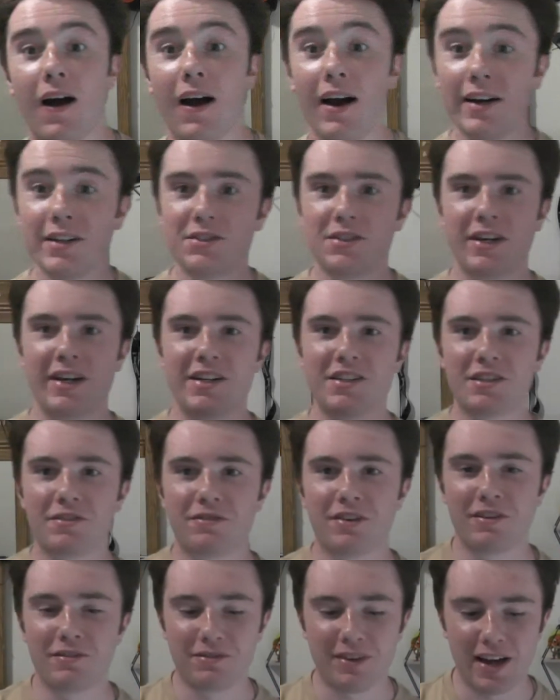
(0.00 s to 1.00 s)
Alright, so here's a
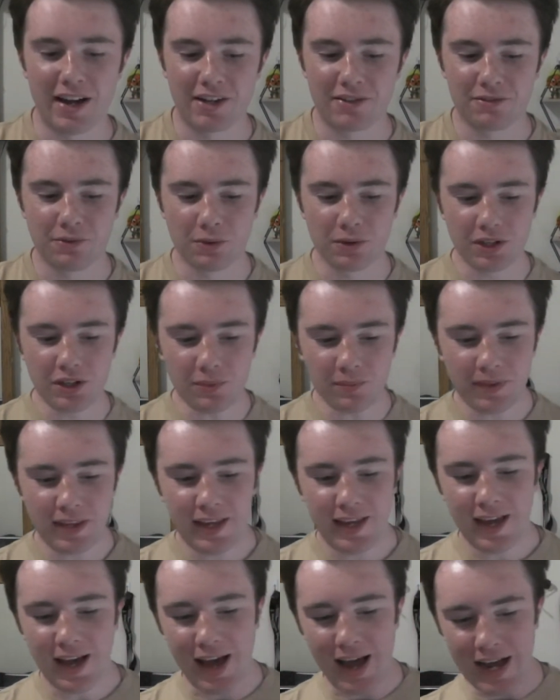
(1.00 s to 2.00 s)
fun fact for you.
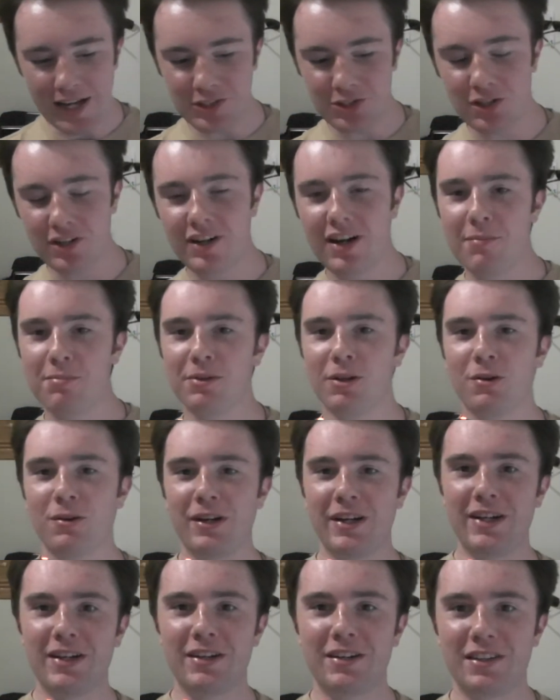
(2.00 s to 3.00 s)
I started
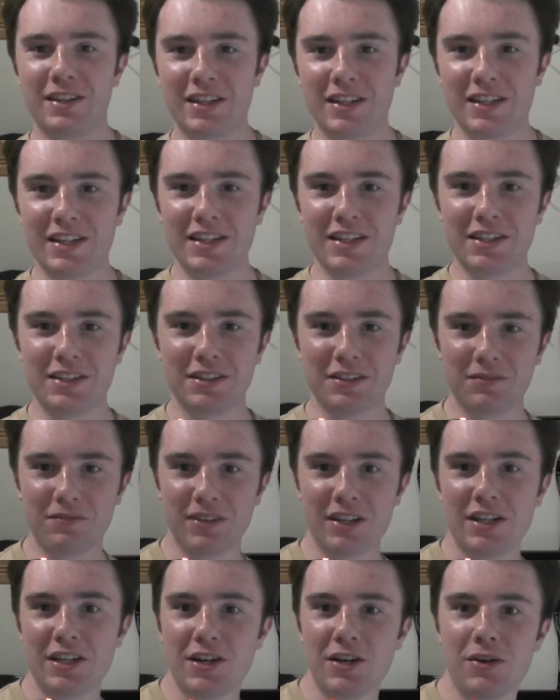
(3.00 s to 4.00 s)
uploading the
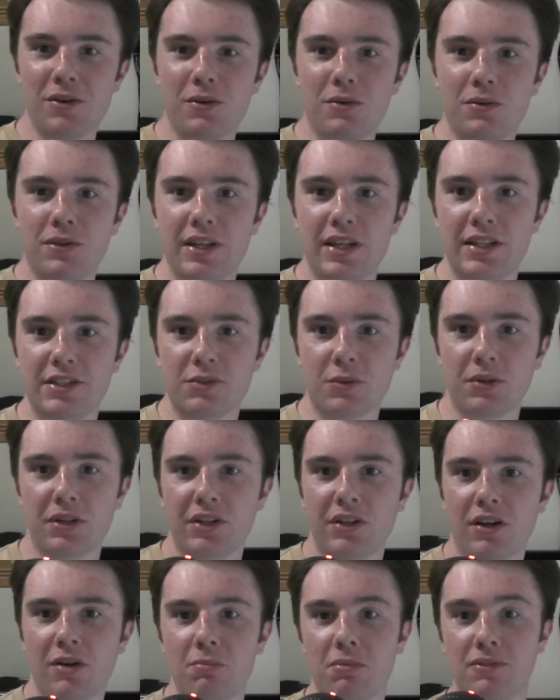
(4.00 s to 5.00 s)
video that is going to
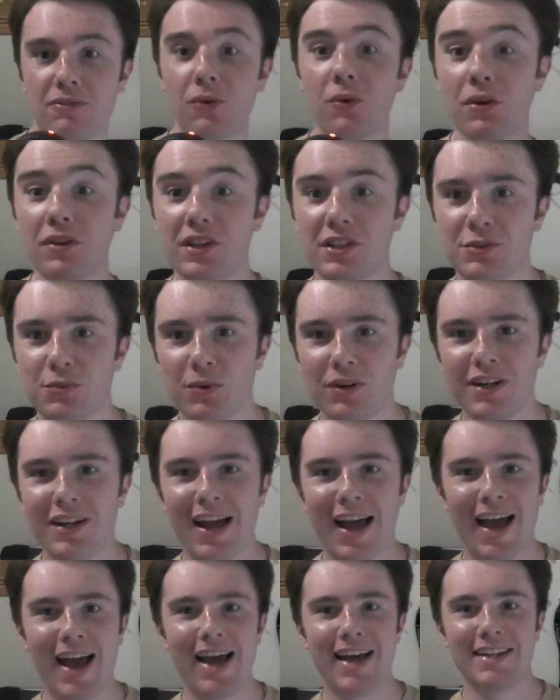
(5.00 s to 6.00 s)
go up before this one
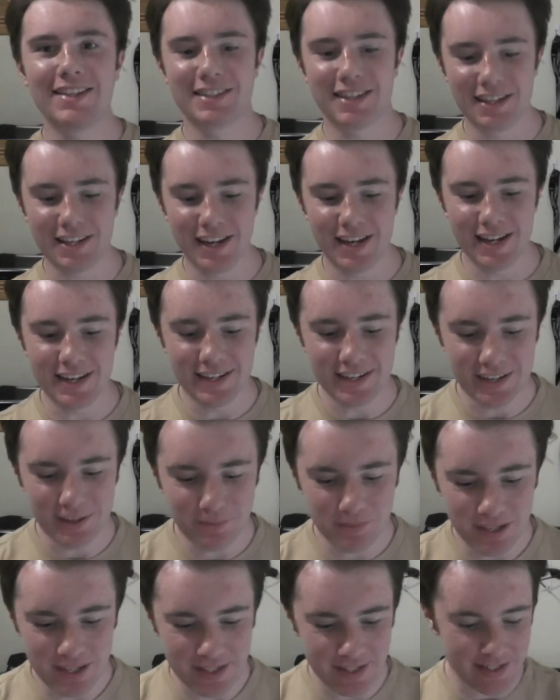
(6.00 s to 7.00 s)
at 10
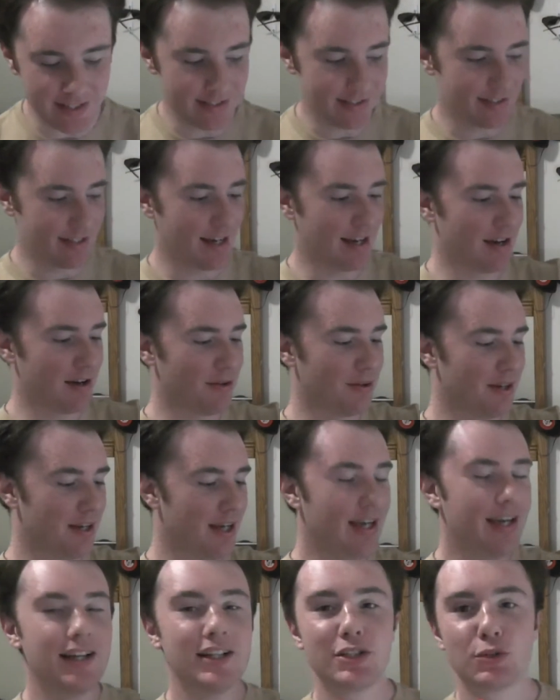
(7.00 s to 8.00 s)
a.m. It is now
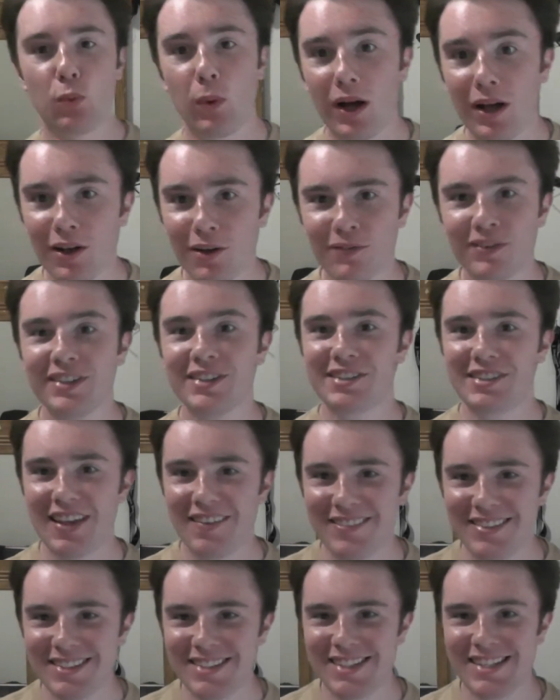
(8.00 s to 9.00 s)

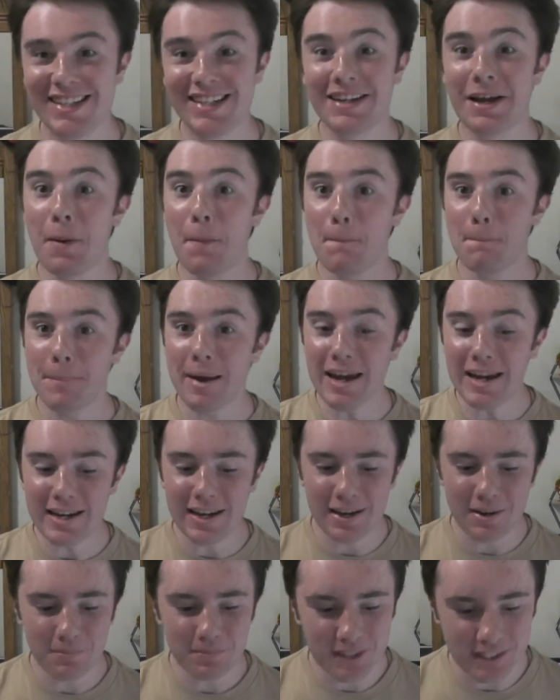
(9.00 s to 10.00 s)
12:17
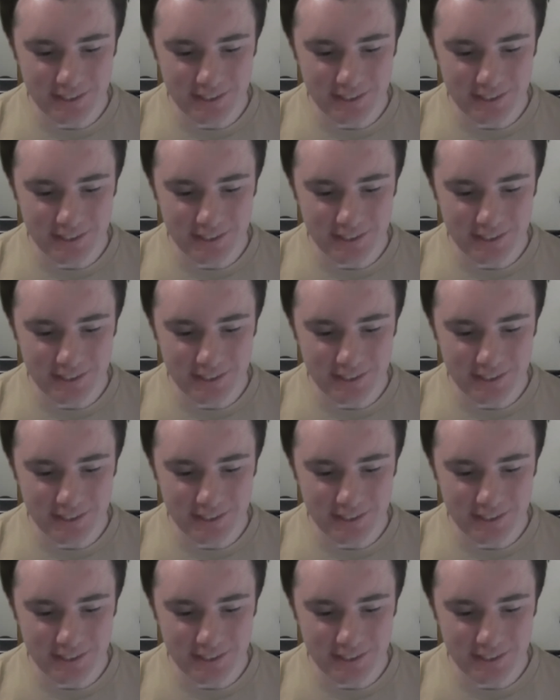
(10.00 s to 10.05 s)
p.m.